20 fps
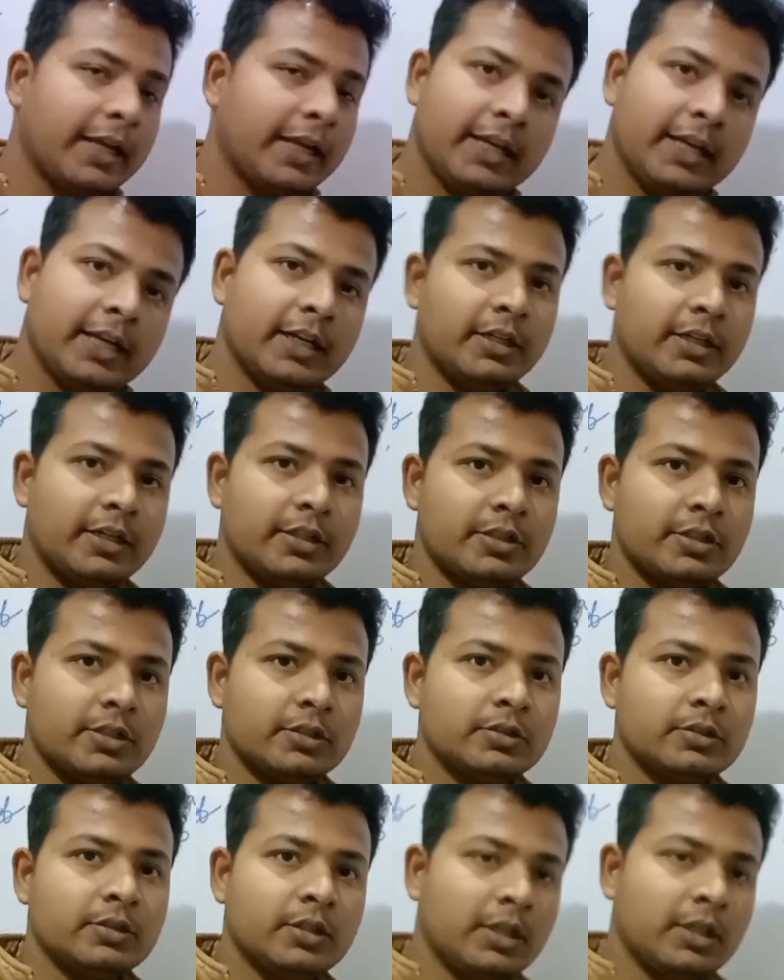the result will
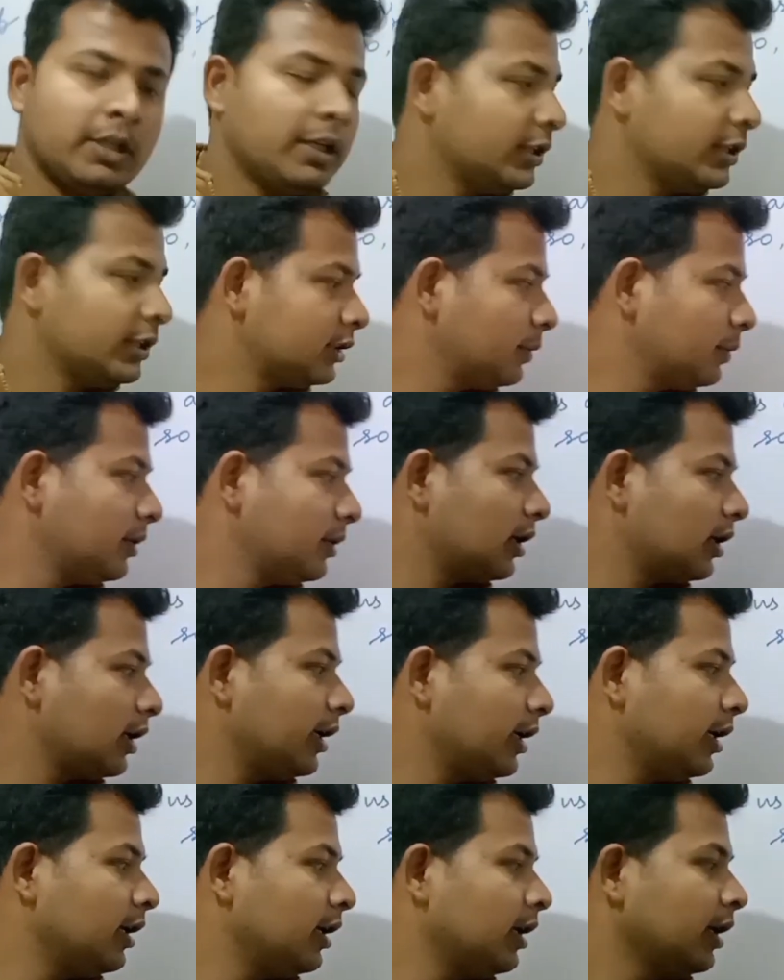be again an integer.